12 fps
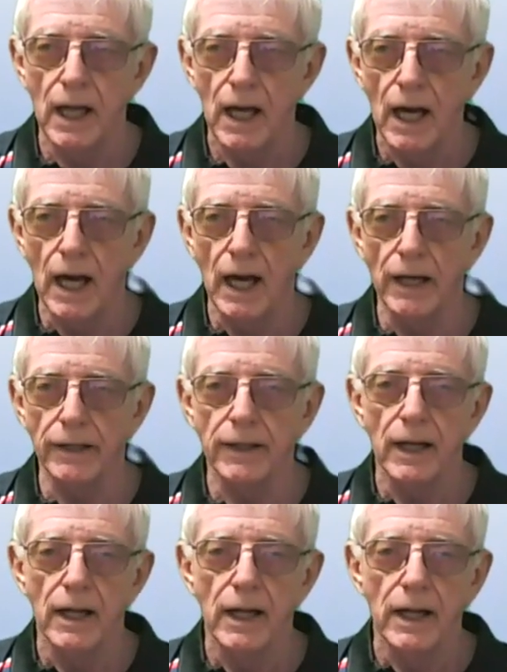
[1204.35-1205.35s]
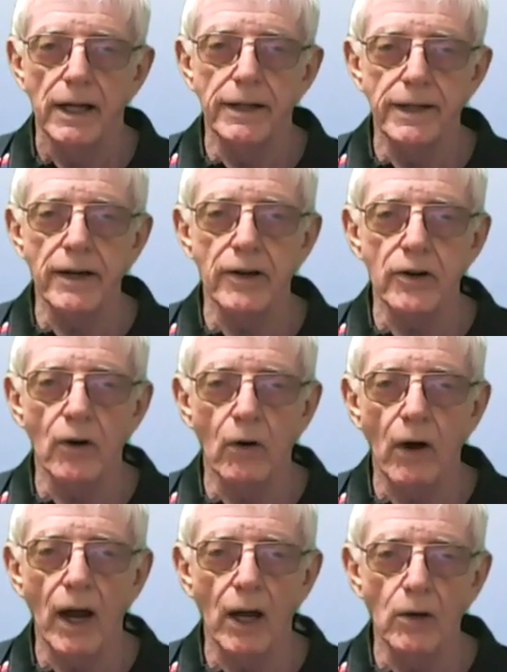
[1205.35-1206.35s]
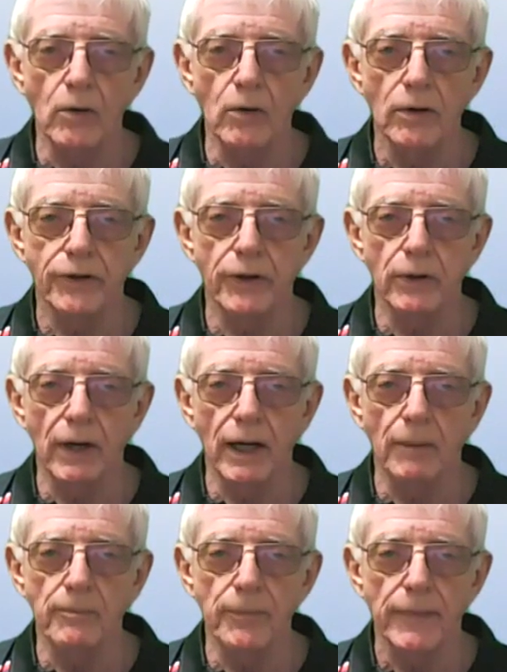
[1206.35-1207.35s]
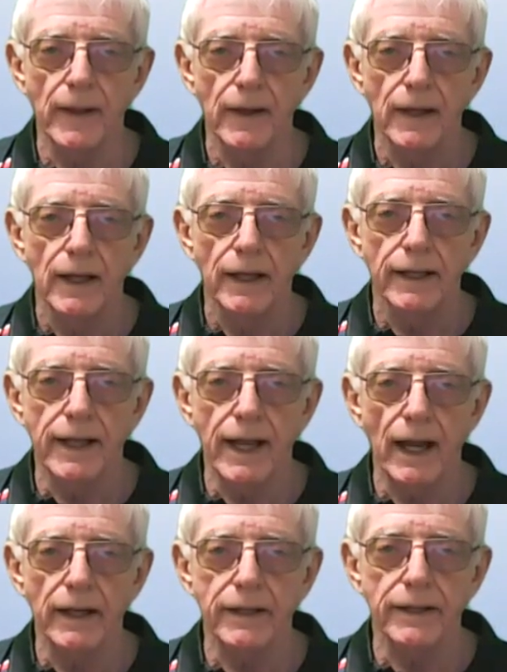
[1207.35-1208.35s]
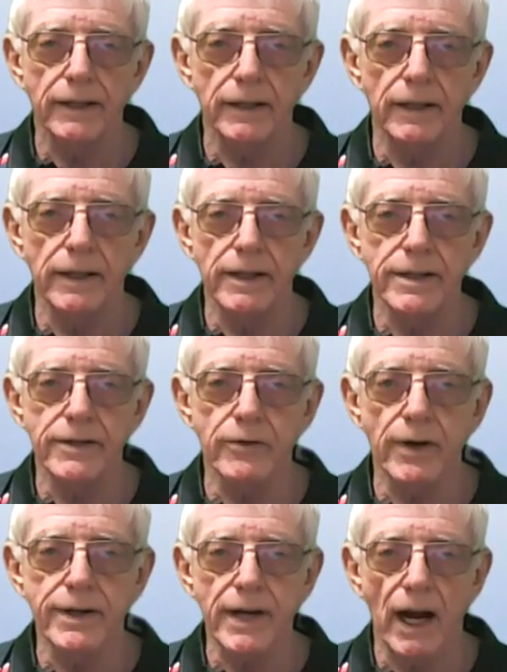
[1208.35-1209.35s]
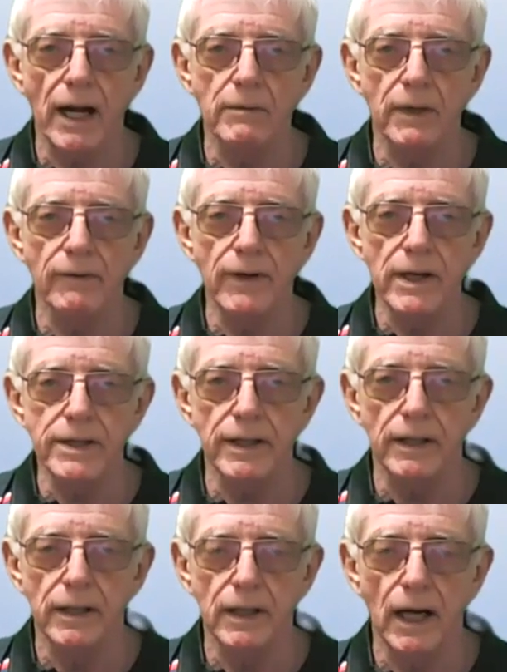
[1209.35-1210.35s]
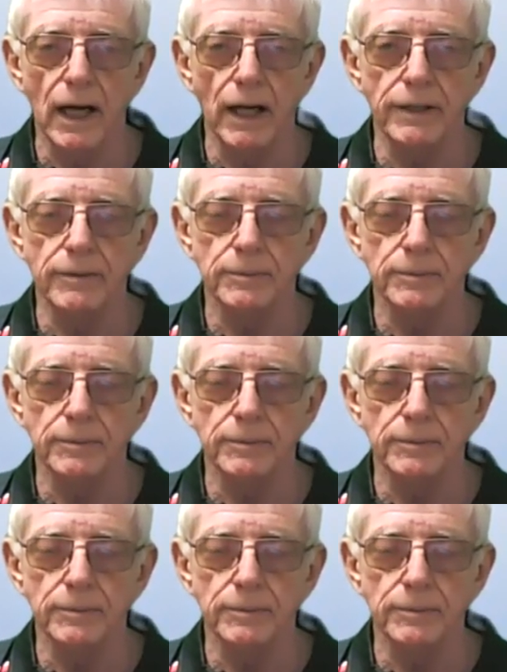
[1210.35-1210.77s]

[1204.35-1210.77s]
and he didn't know how to get his retirement visa. And